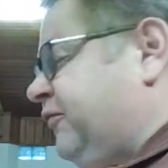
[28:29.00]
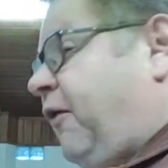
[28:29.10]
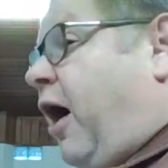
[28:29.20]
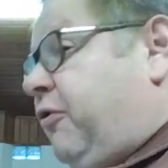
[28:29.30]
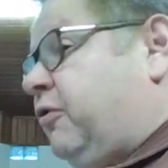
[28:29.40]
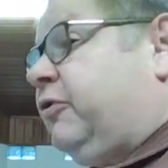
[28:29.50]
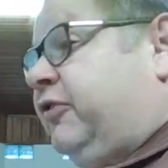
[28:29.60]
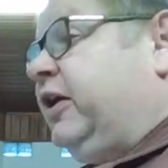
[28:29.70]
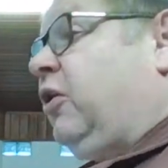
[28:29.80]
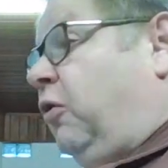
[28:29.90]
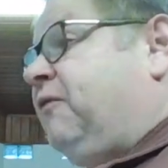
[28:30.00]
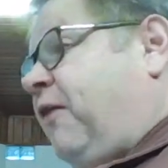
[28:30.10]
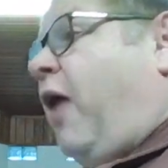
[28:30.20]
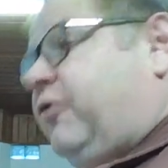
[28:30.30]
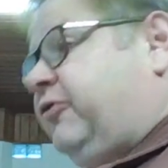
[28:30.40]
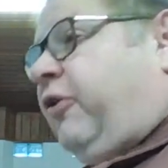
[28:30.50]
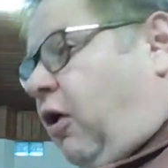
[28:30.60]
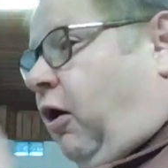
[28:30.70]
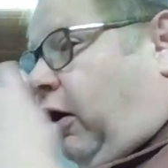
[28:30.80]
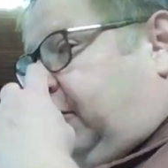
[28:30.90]
Does fathers include
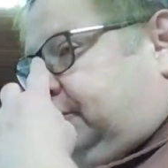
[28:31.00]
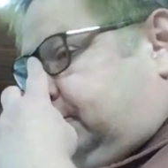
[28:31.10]
fathers-in-law?